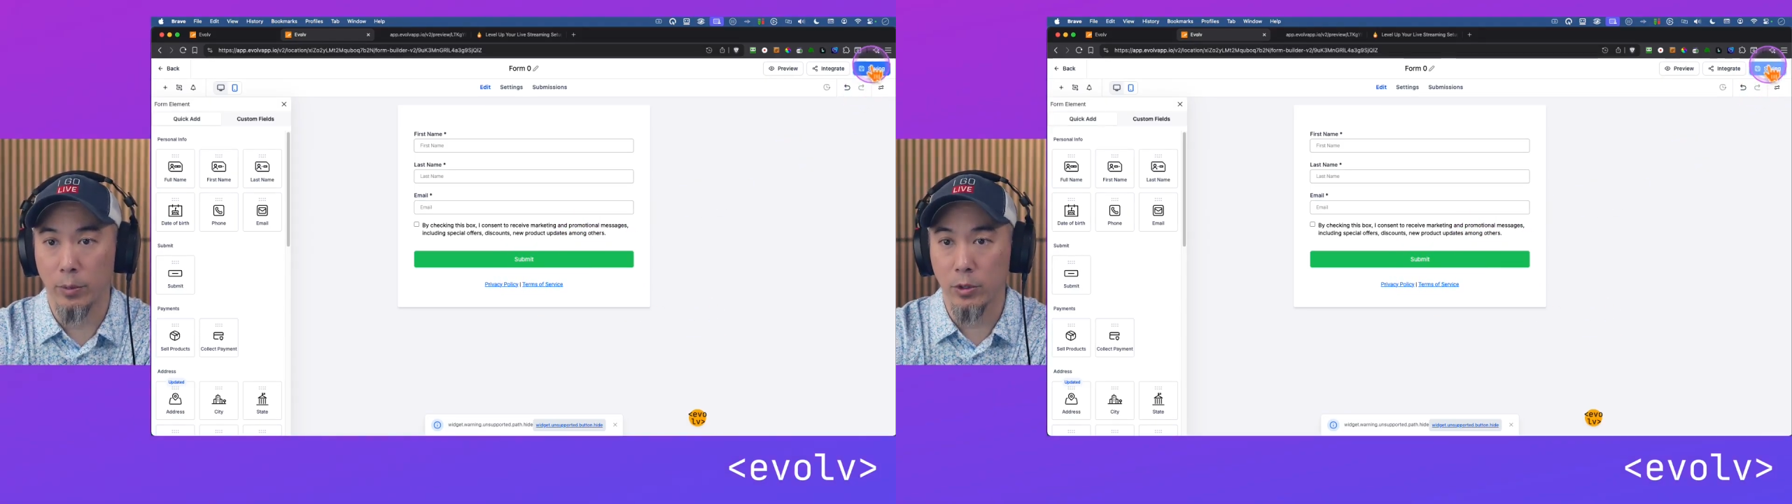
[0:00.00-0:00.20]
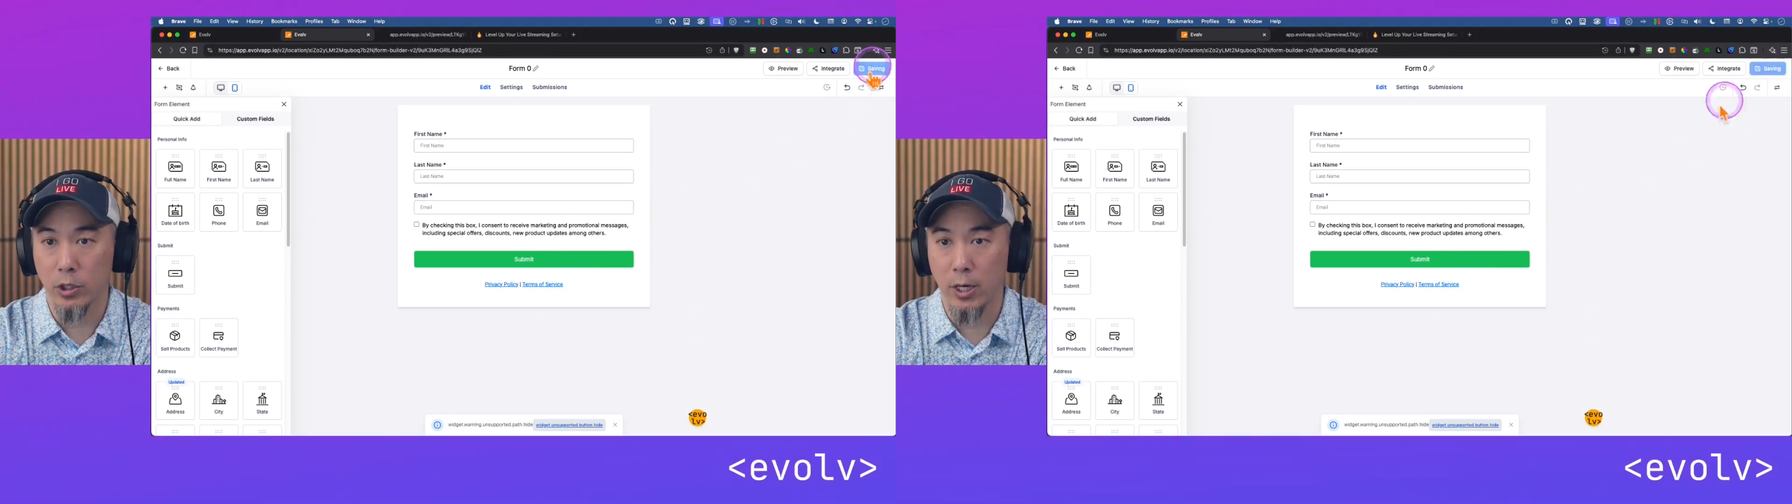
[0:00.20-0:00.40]

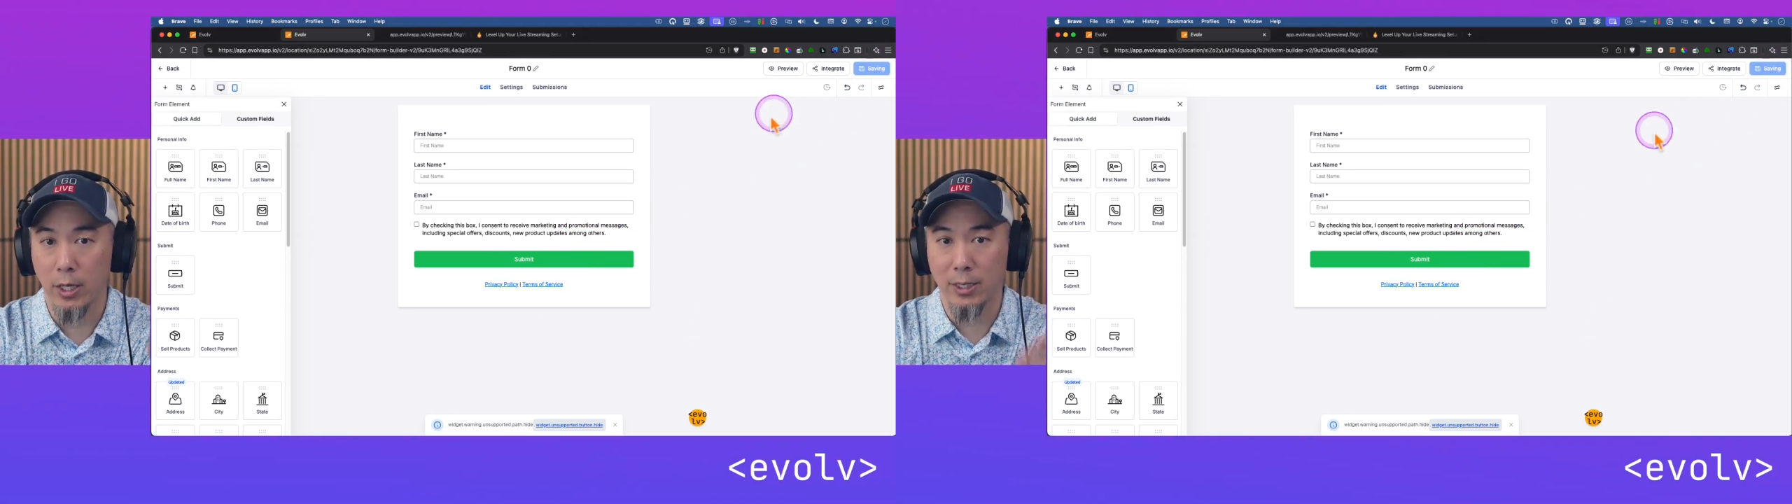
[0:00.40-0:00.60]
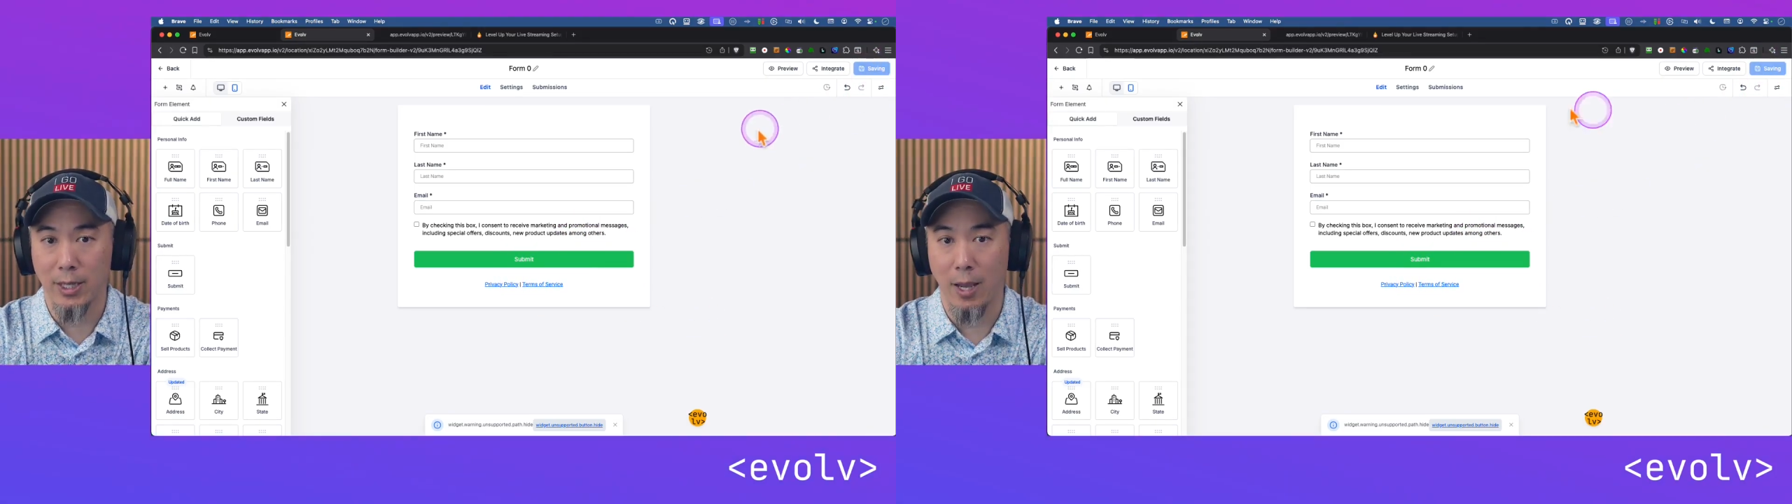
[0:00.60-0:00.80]
So I'm just going to
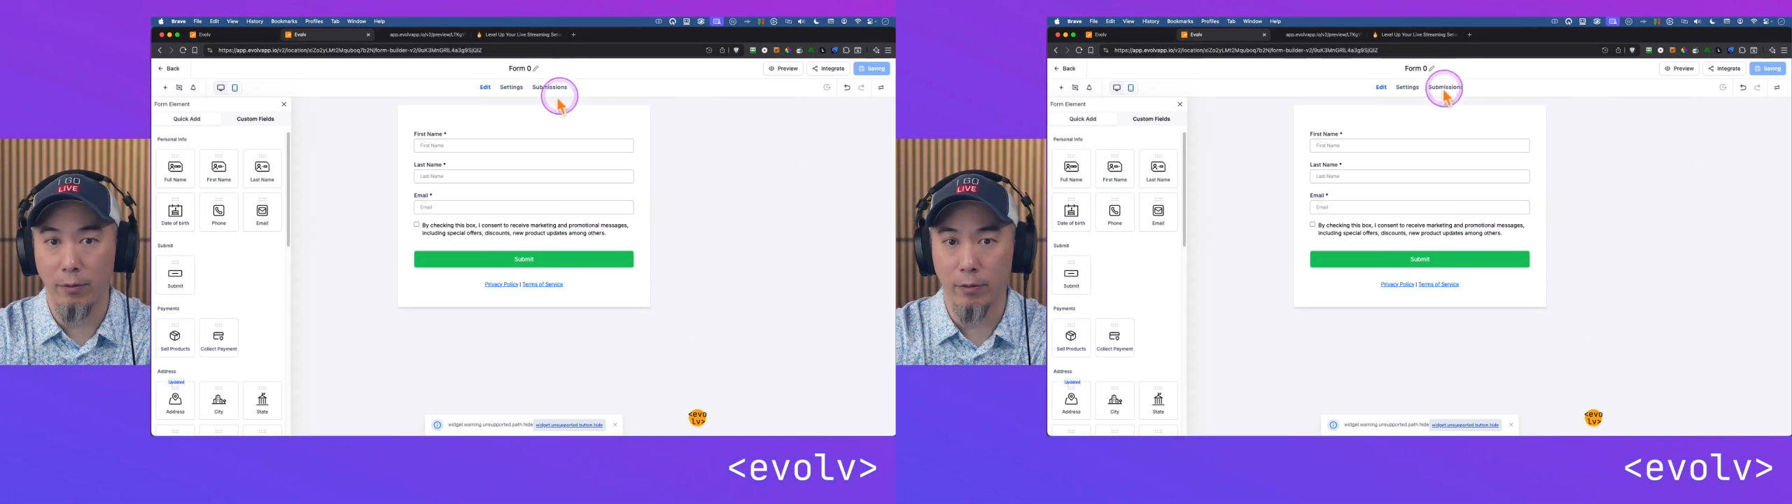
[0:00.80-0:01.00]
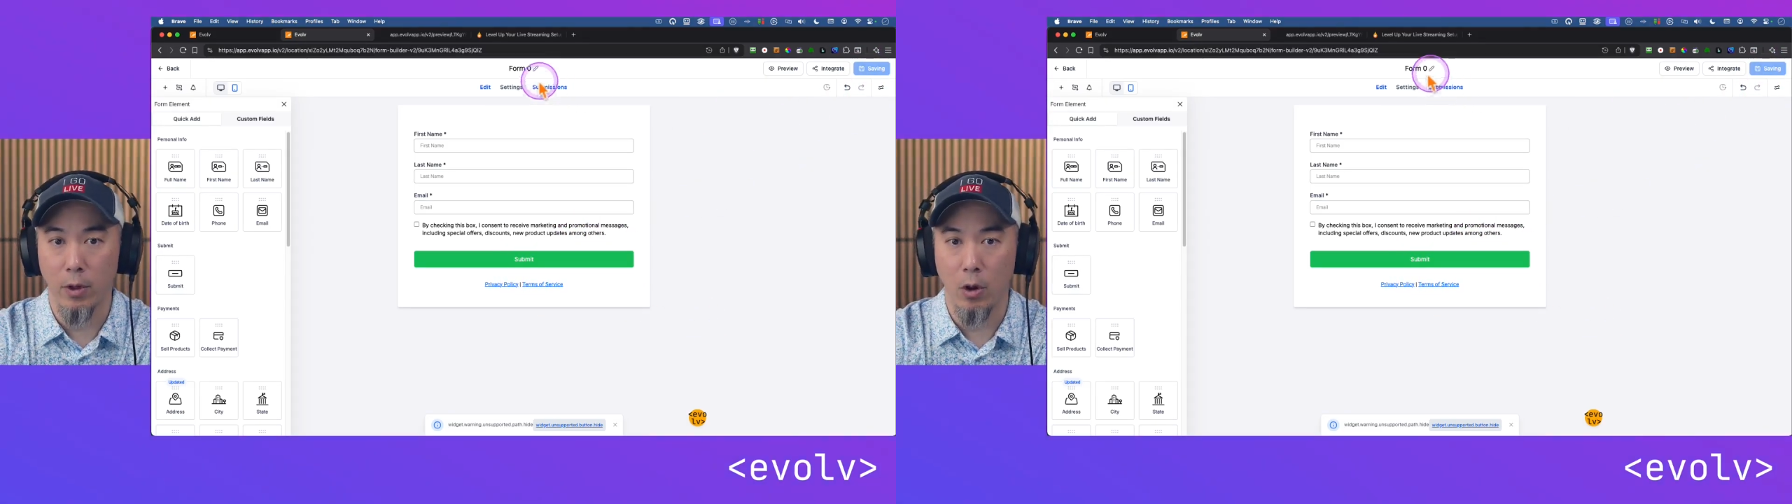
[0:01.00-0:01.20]
hit save.